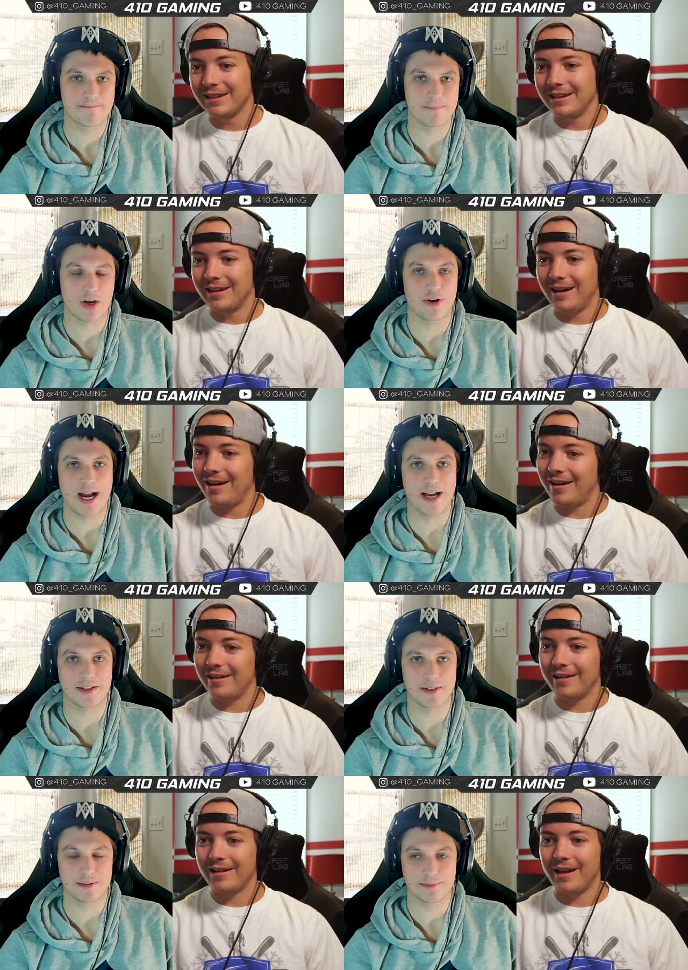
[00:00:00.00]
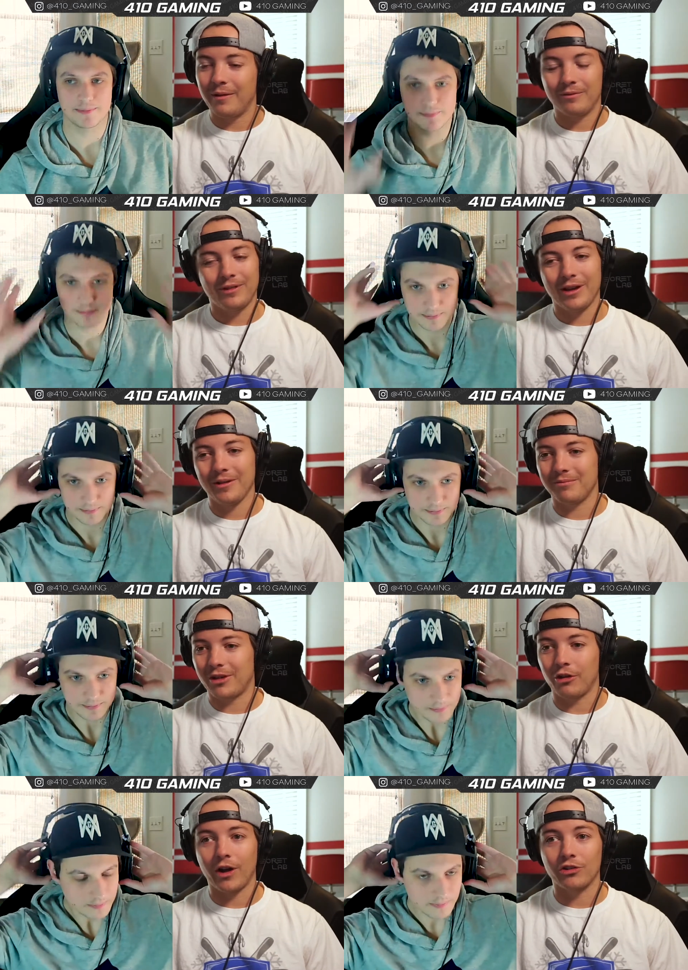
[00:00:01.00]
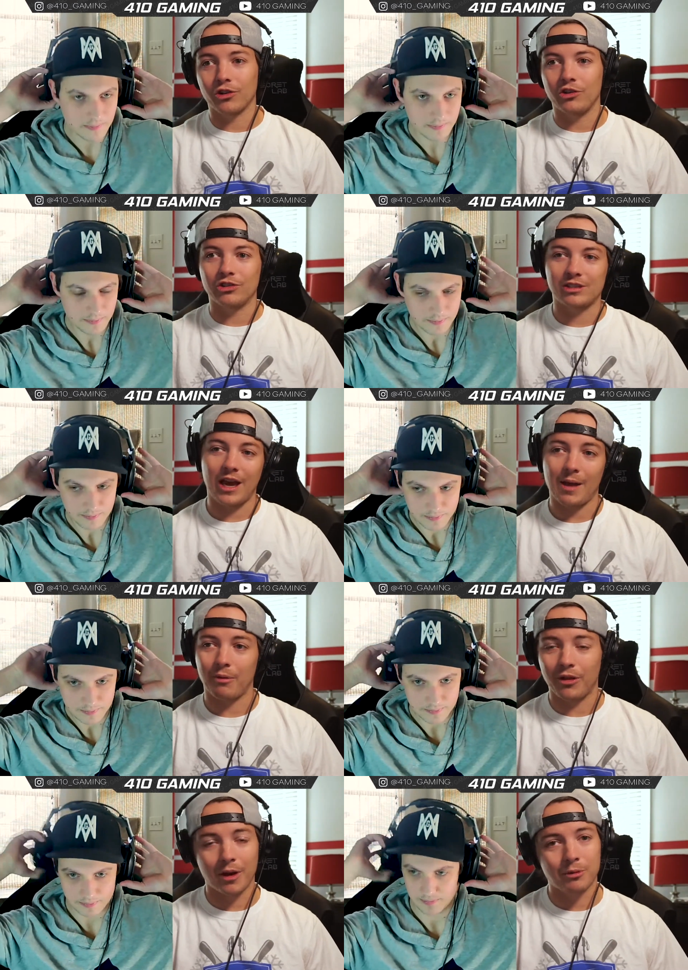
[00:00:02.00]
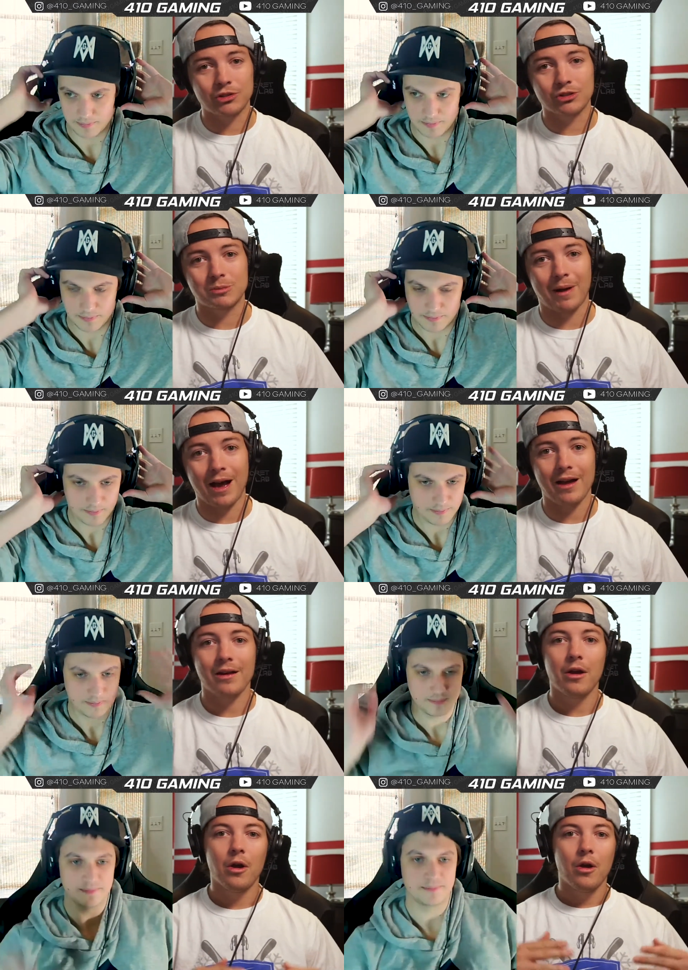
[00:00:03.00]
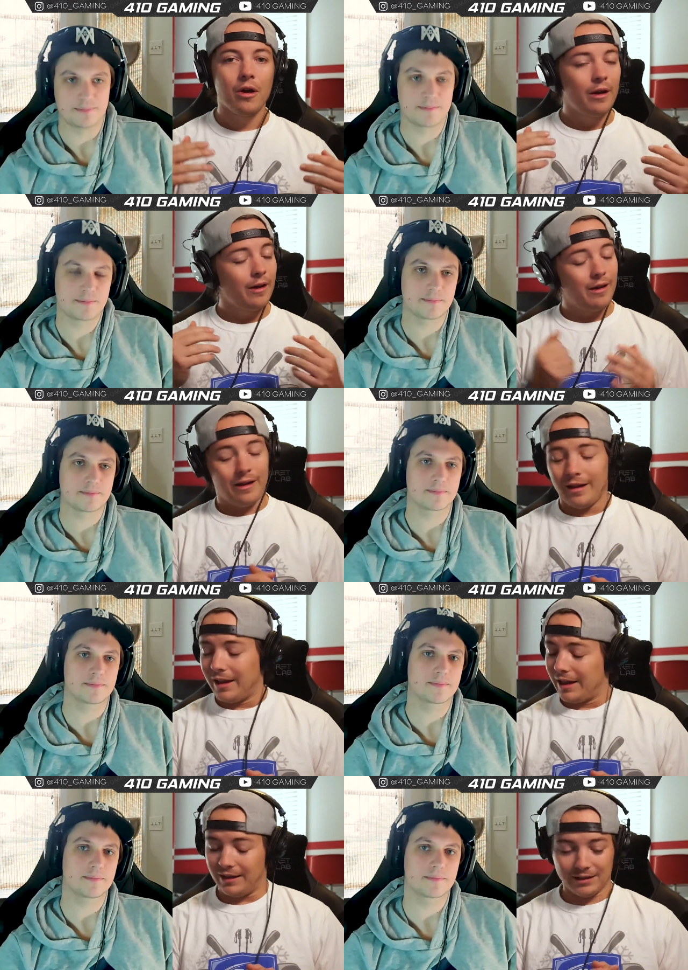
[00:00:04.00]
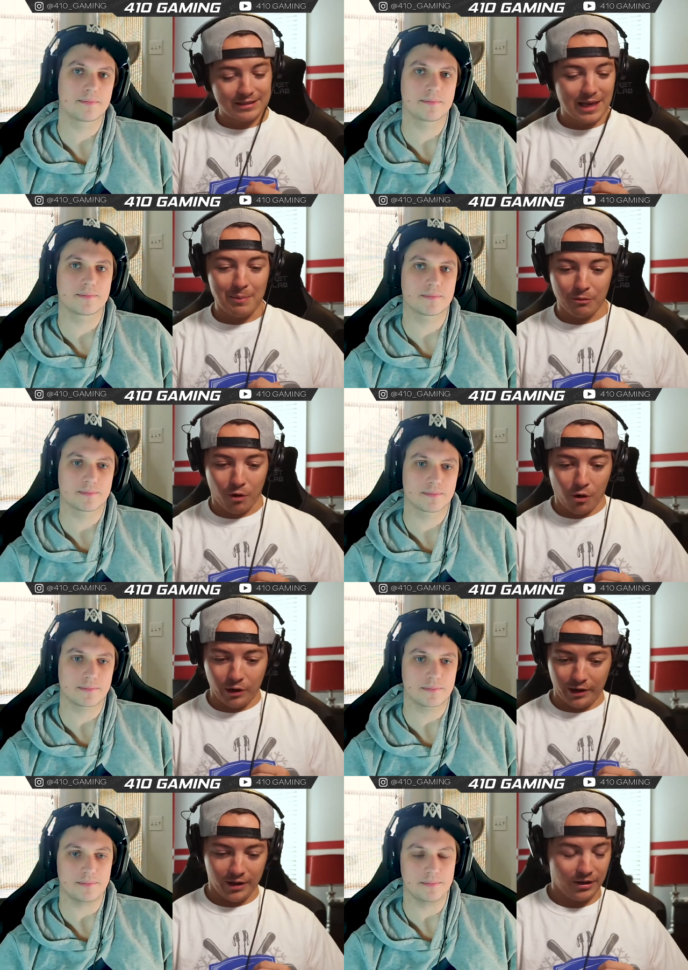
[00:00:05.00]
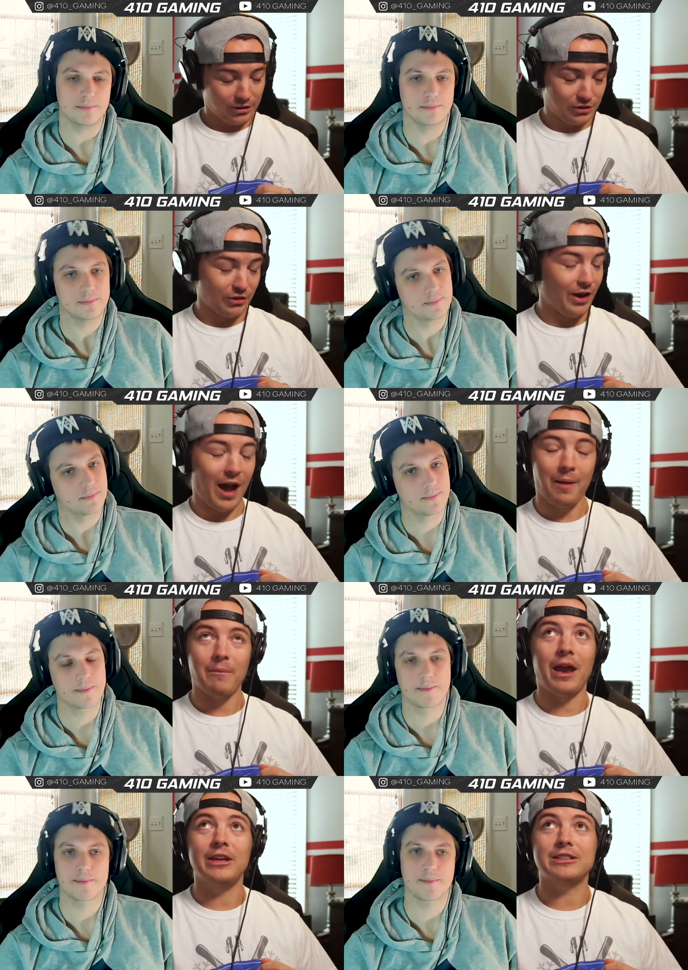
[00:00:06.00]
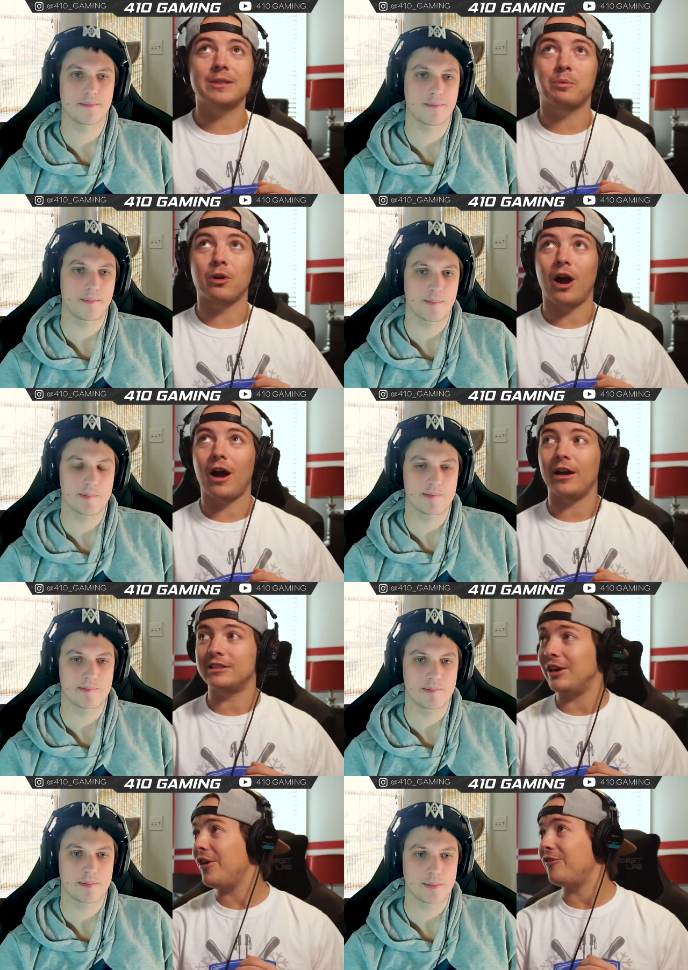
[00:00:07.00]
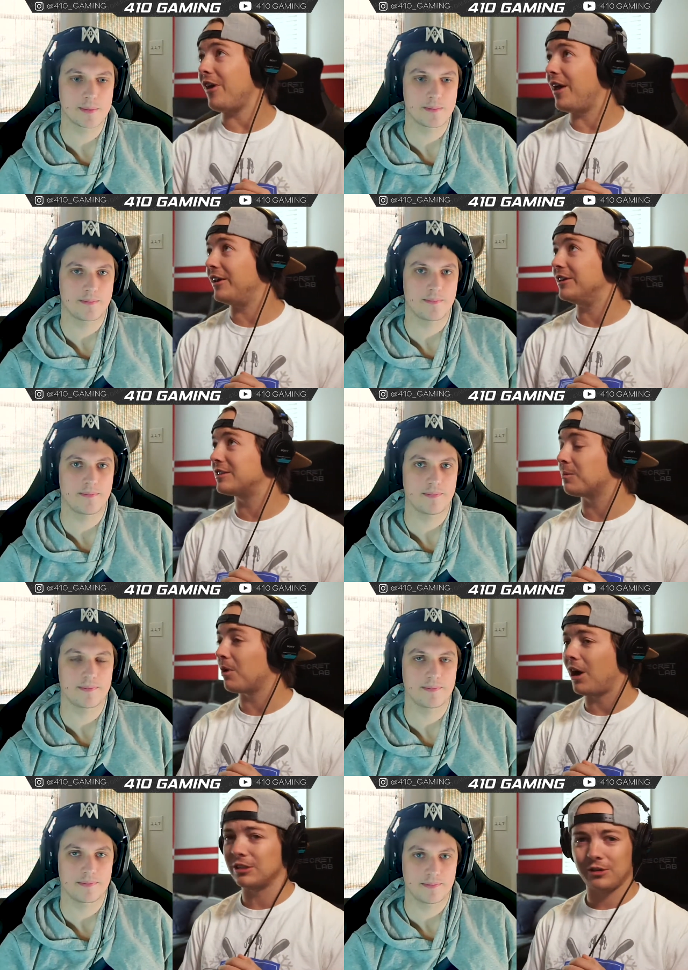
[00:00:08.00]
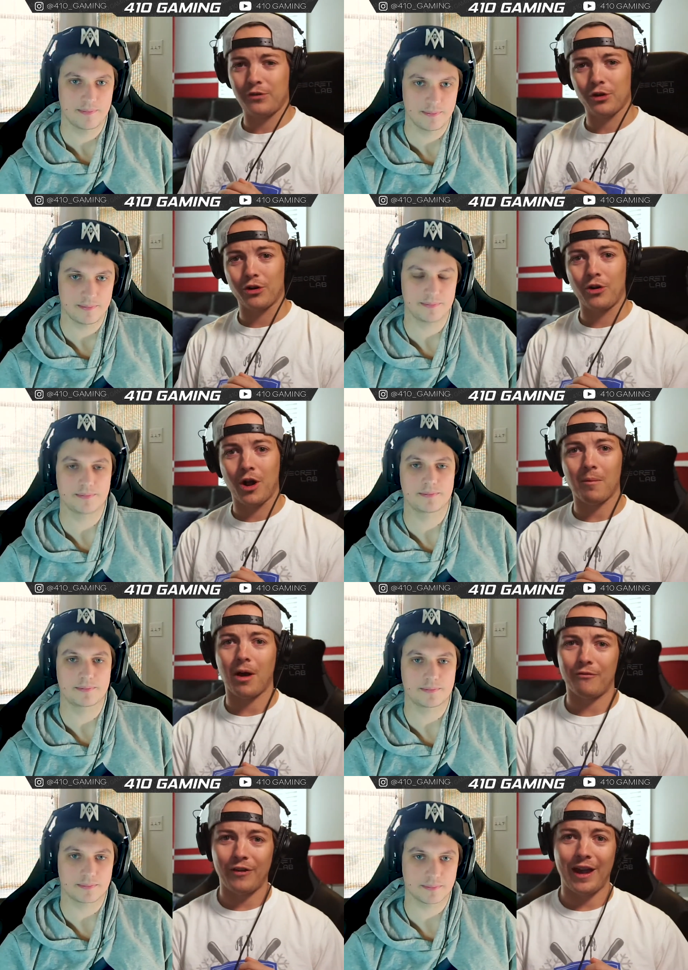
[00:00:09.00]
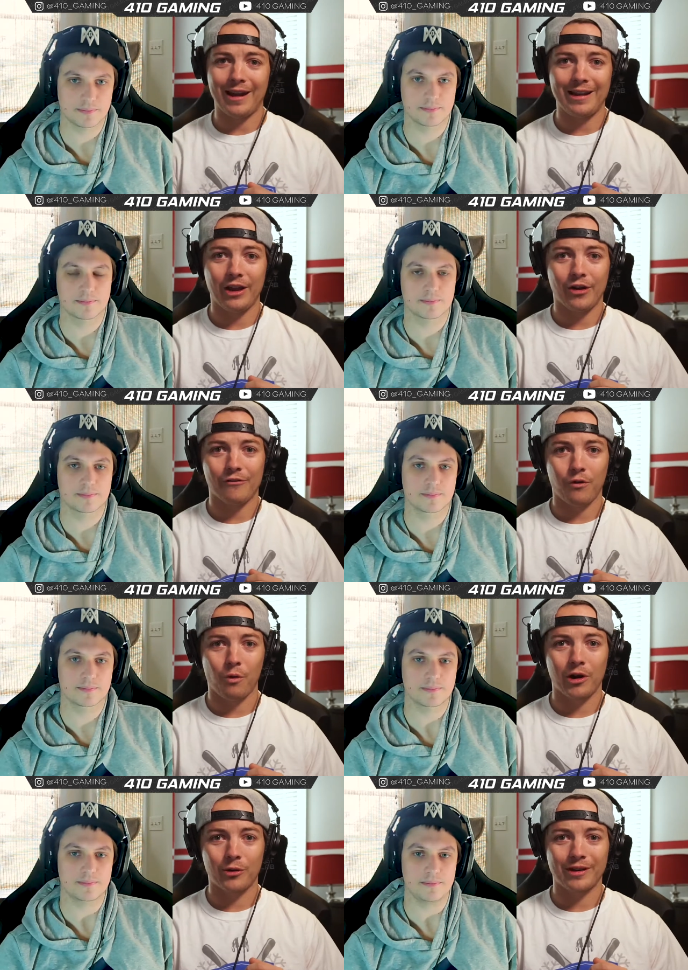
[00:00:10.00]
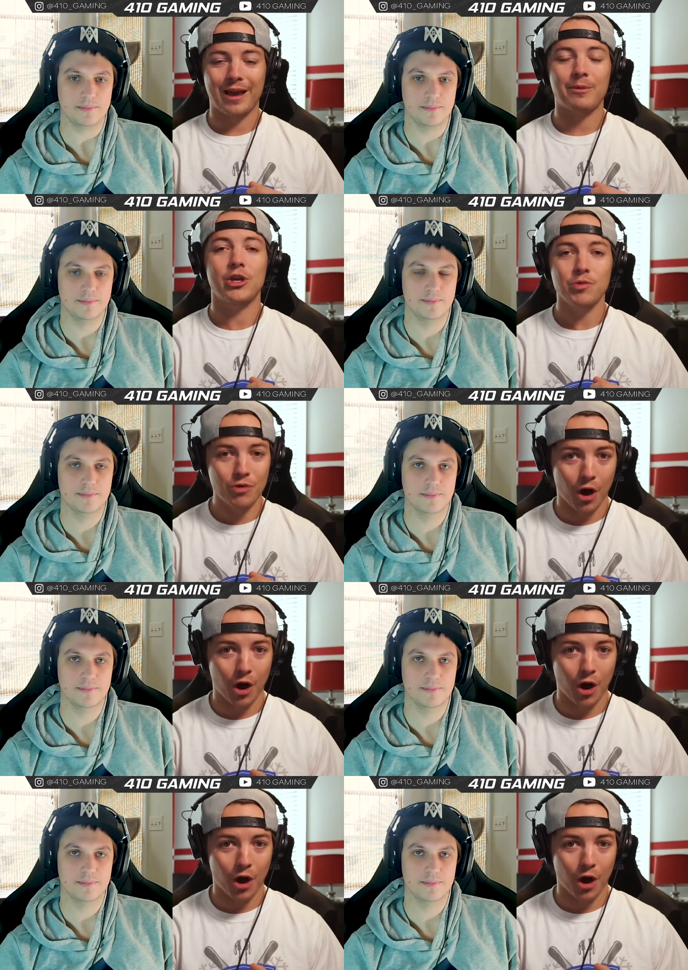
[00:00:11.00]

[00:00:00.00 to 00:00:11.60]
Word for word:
Speaker 1: Congrats. Right. And yep, congratulations, Cap, on the number 2 spot. And let's keep it rolling to not many surprise, if any surprise. If you're a fan here at 410 Gaming, you know